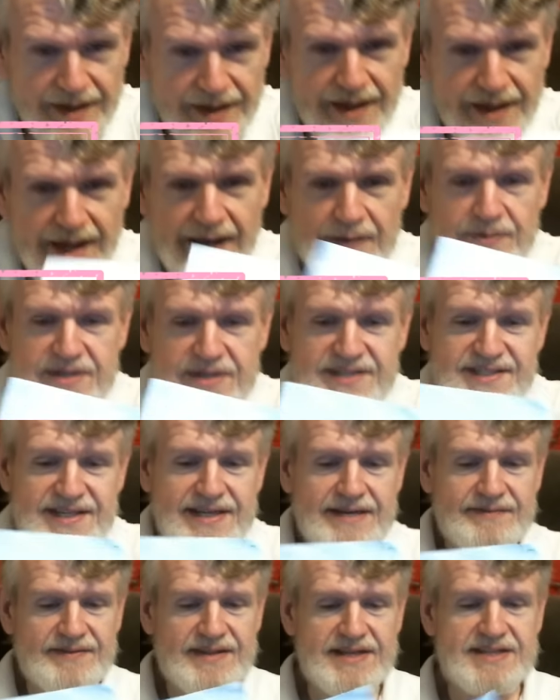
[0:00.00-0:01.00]
I
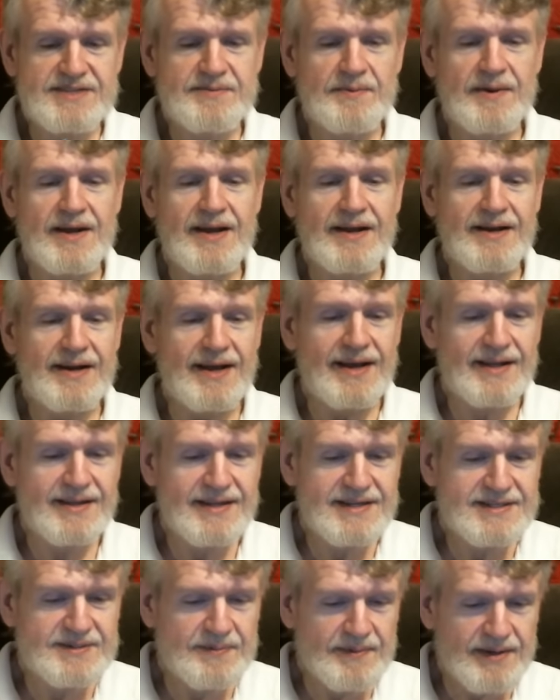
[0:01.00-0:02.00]
received this one, and
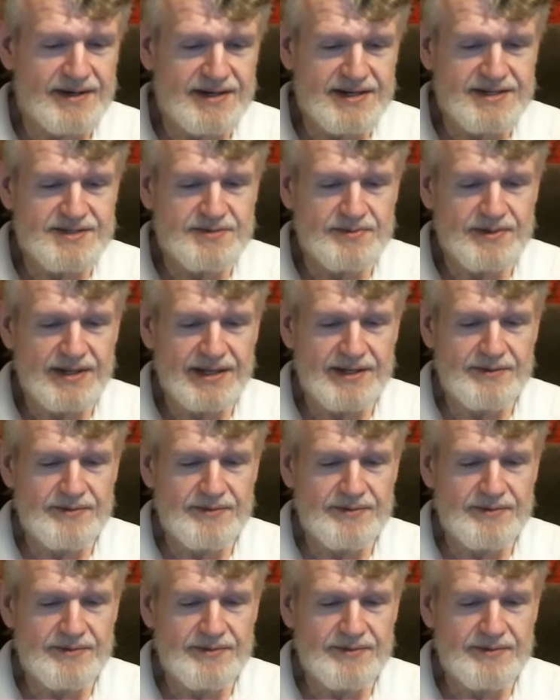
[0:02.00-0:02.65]
this one is really,